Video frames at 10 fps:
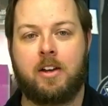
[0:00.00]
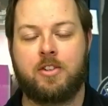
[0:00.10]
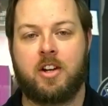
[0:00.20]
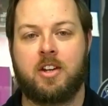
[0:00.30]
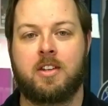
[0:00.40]

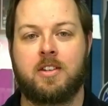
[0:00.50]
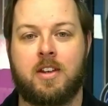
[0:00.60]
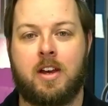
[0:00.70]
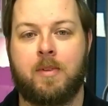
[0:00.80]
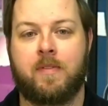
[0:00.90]
Judkins.
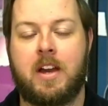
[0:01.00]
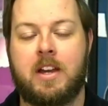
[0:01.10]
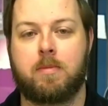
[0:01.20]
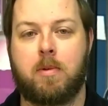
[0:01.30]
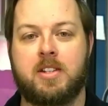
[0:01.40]
I'm the Vice
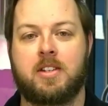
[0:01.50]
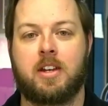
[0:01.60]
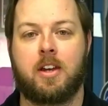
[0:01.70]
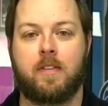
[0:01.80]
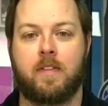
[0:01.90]

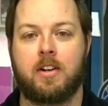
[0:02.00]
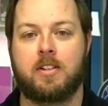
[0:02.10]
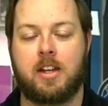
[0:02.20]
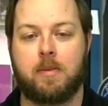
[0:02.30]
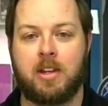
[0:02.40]
President of
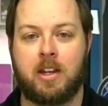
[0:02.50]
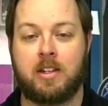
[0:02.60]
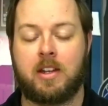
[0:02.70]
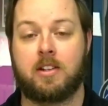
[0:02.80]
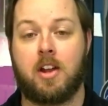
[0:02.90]
Entertainment and
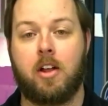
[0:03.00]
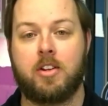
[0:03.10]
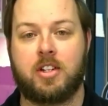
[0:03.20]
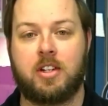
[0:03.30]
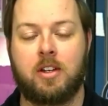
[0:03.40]

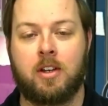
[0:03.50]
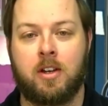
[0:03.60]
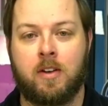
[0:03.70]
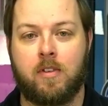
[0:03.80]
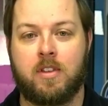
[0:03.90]
Technology
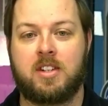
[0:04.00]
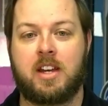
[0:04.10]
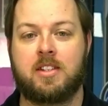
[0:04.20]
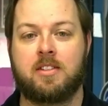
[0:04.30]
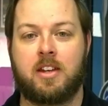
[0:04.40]
for the
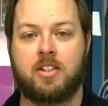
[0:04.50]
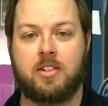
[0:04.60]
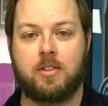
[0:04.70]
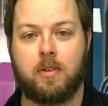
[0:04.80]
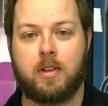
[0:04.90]
Texas
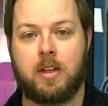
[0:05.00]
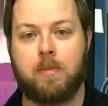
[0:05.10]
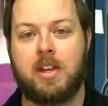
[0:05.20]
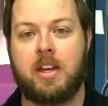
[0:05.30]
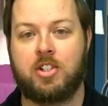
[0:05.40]
Legends, who are the
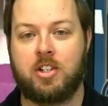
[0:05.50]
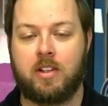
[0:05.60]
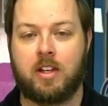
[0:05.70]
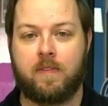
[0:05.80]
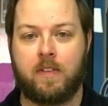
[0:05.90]
NBA G
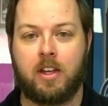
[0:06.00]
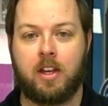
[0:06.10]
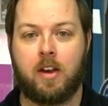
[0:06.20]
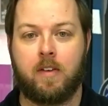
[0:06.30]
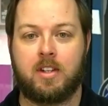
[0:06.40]
League affiliate
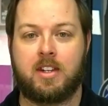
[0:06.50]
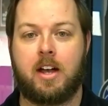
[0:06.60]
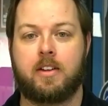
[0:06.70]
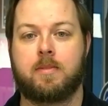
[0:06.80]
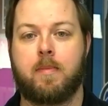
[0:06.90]
of the
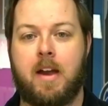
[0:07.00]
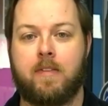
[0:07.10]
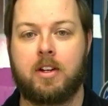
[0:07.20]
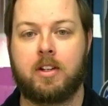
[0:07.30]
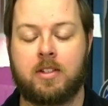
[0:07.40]
Dallas
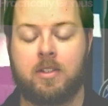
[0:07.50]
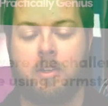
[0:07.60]
Mavericks.